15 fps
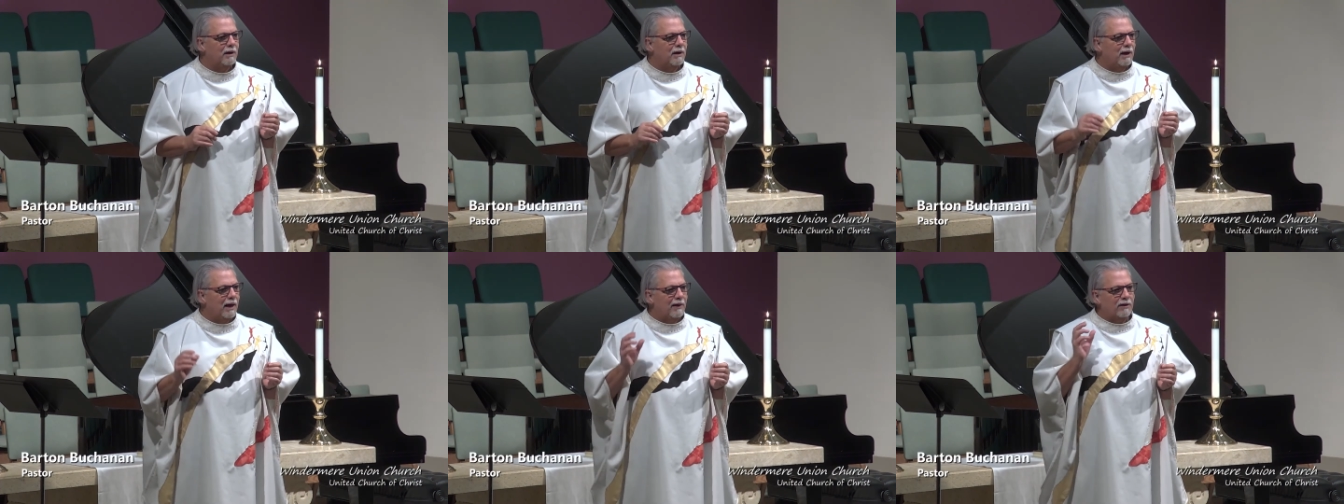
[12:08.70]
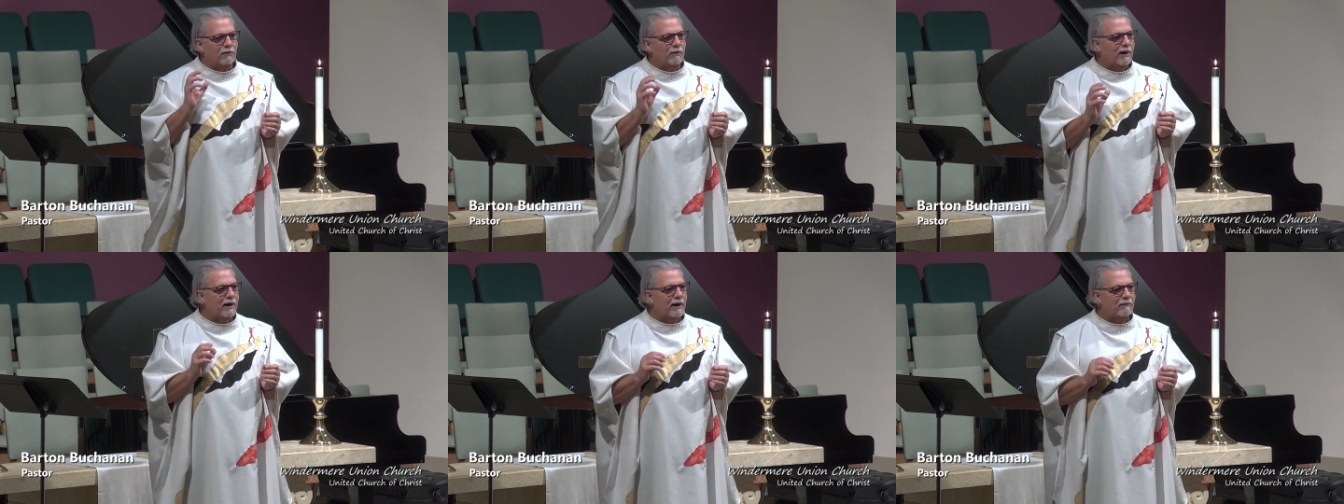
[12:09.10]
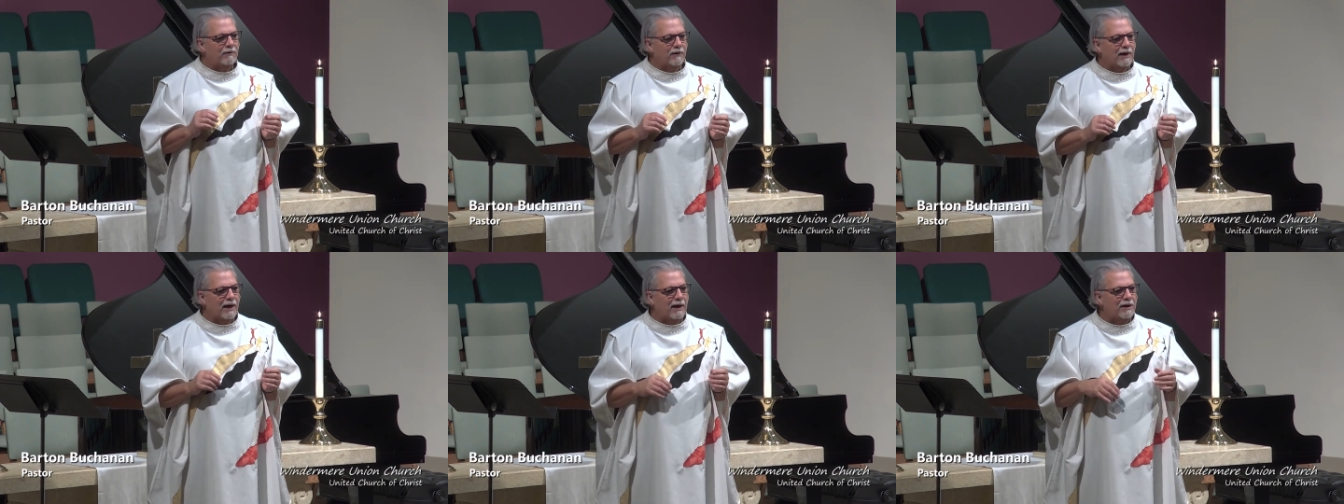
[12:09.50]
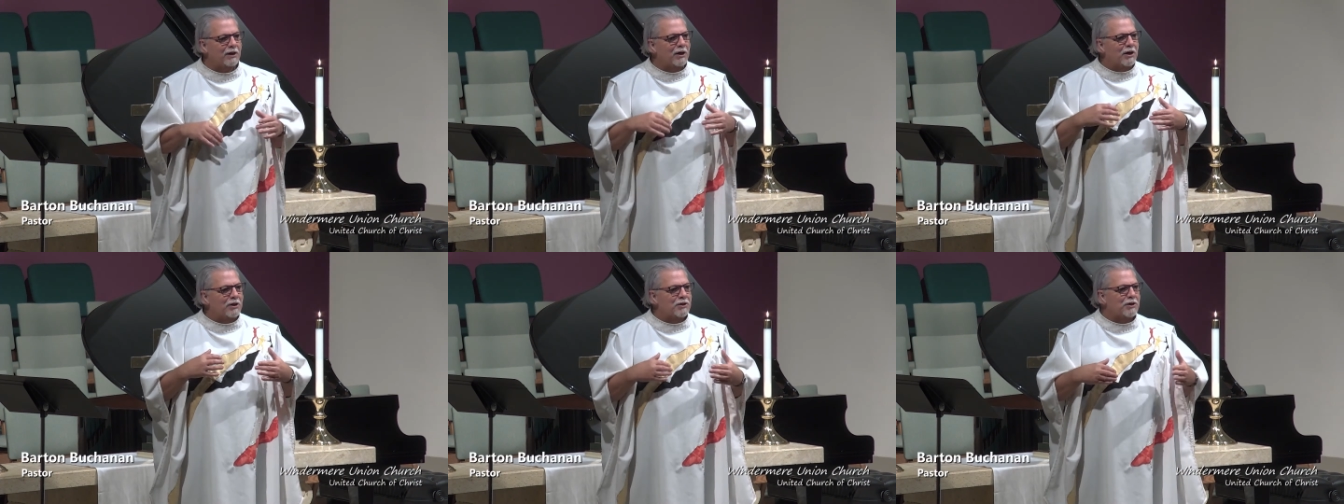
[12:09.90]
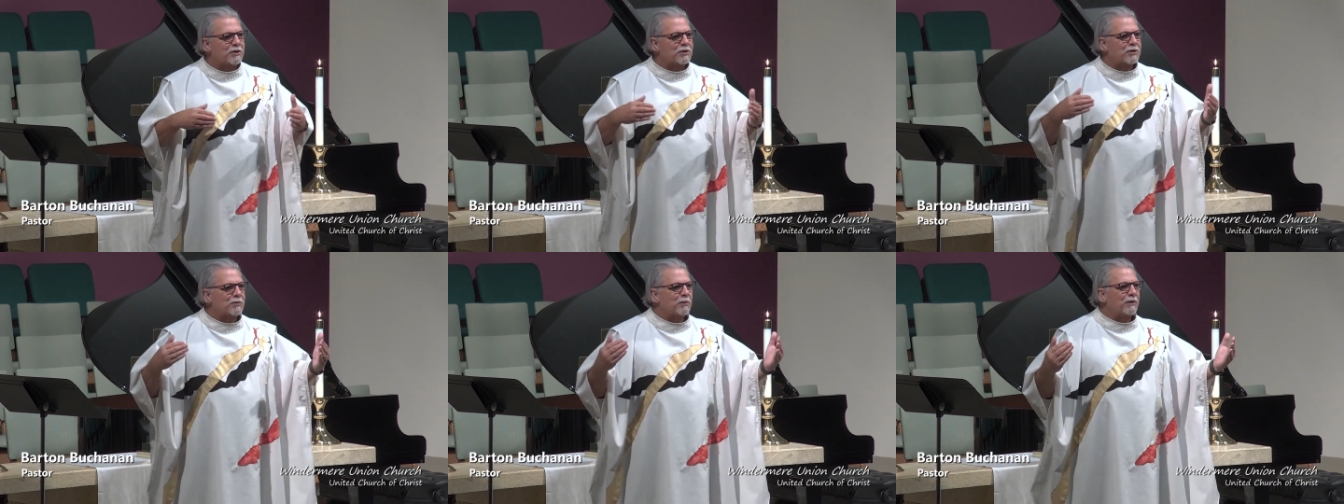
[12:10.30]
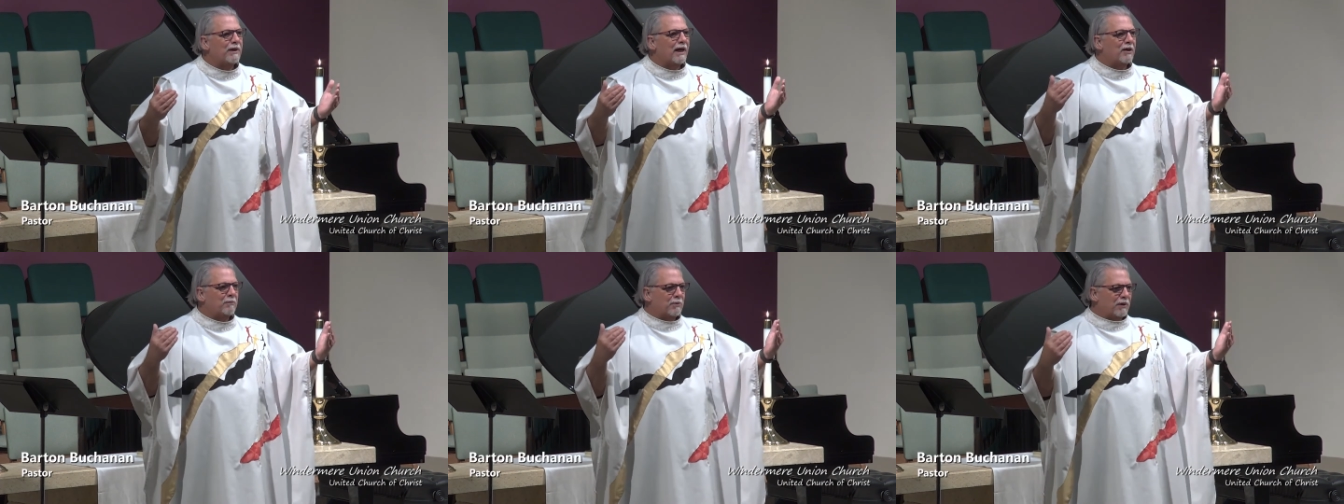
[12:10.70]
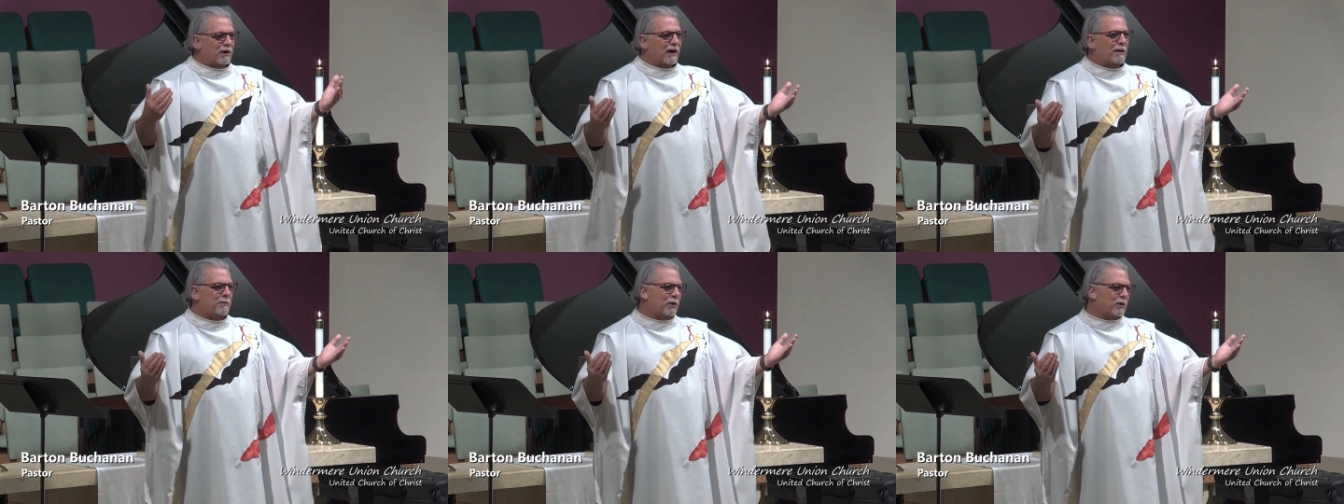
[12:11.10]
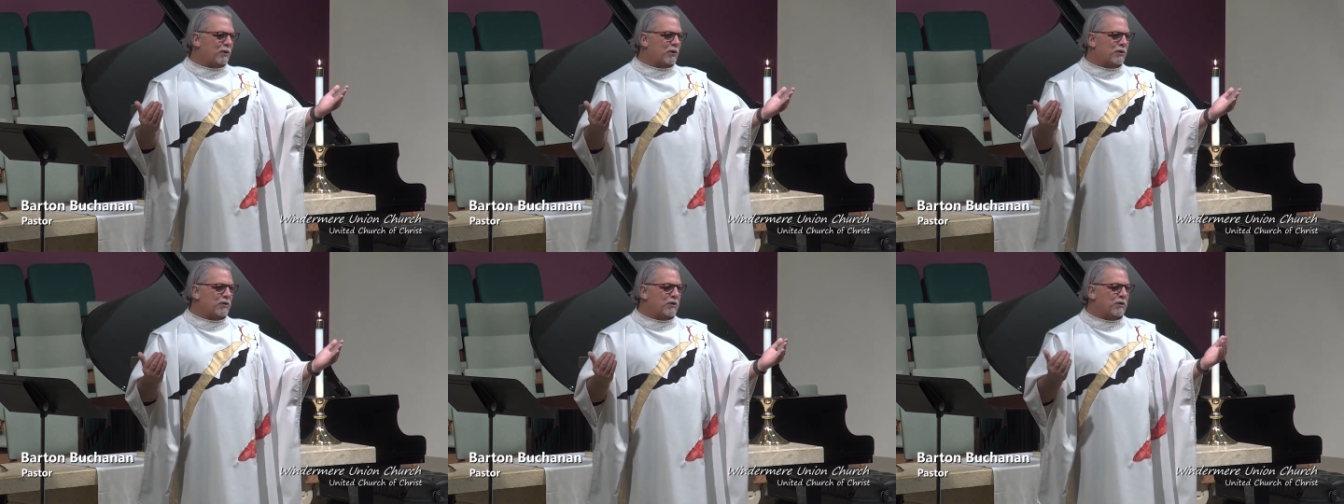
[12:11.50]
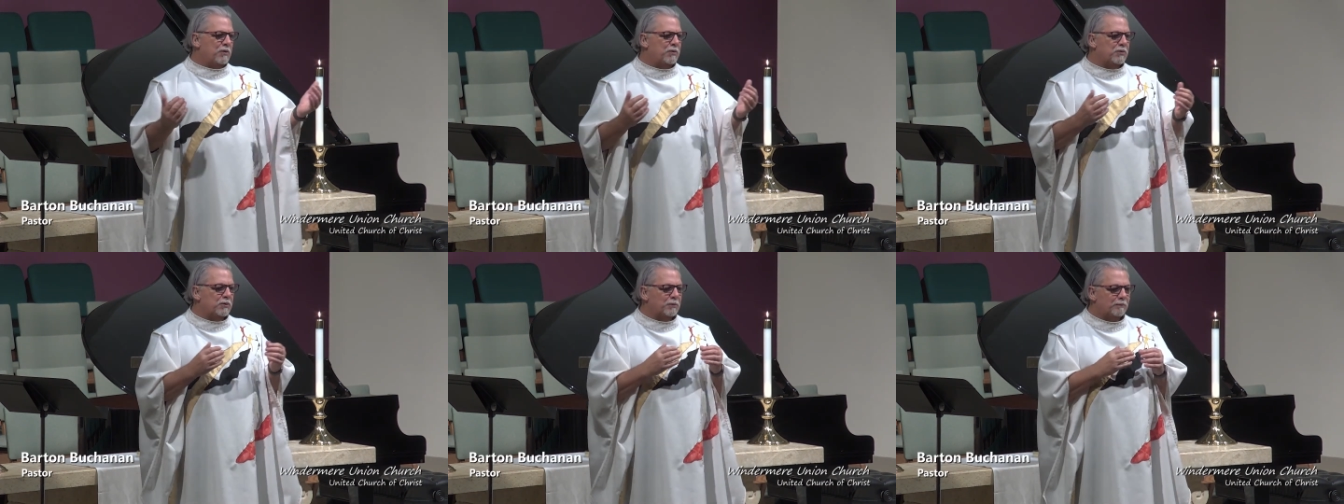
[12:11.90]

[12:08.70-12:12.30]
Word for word: And then right after that, Jesus went out proclaiming the good news.